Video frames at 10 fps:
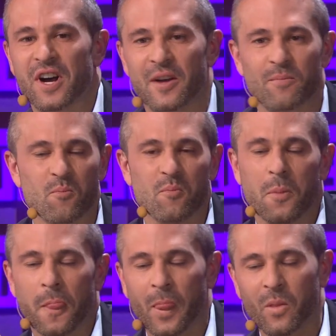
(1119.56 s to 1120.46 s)
um,
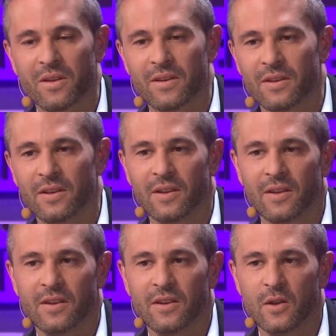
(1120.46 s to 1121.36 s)

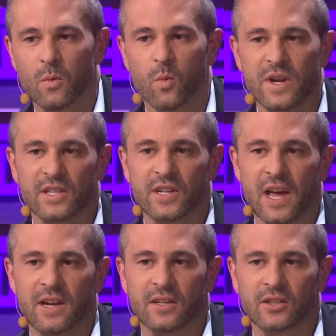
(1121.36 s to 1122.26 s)
you know, we
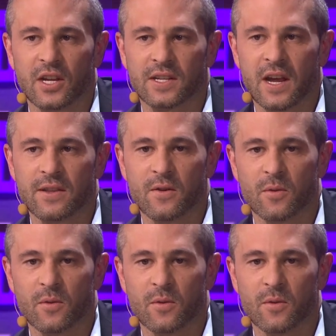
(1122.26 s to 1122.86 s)
decided to shut down the